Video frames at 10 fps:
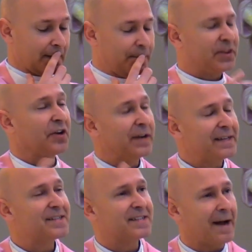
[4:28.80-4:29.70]
But there
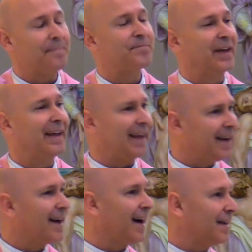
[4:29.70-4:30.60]
is something
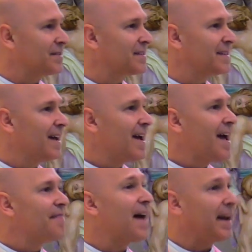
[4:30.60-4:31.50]
in
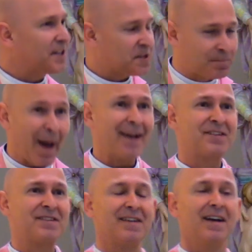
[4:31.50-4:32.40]
us that
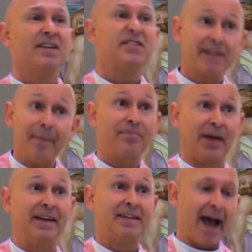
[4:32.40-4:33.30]
expects
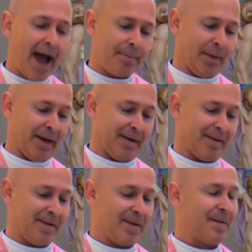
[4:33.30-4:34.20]
something to happen.
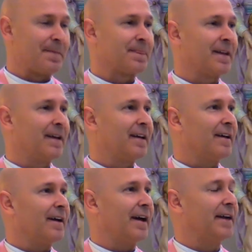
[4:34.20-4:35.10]

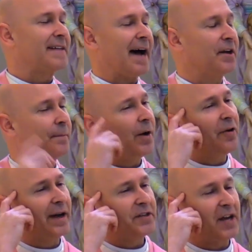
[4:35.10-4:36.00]
An Italian
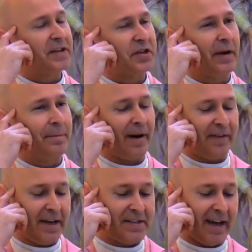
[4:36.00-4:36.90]
poet, Cesare
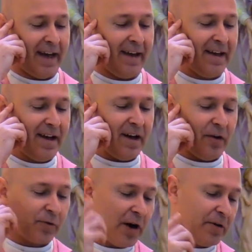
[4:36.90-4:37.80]
Pavese,
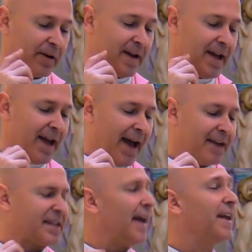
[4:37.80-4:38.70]
wrote,
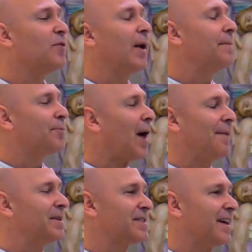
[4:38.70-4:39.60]
"Has anyone
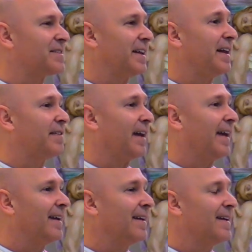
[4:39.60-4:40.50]
promised us
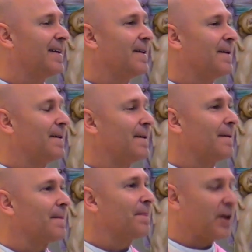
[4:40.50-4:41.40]
anything?
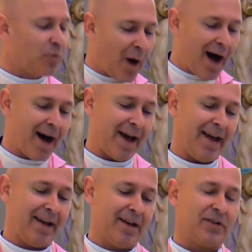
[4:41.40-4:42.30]
Then why
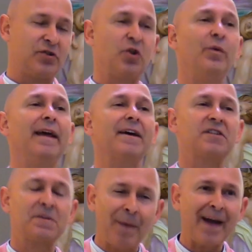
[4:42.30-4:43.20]
do we
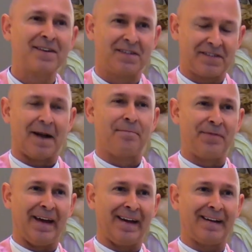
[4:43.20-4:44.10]
expect
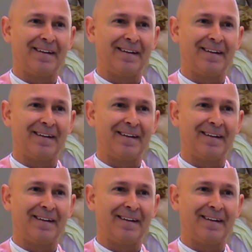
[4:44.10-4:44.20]
something?"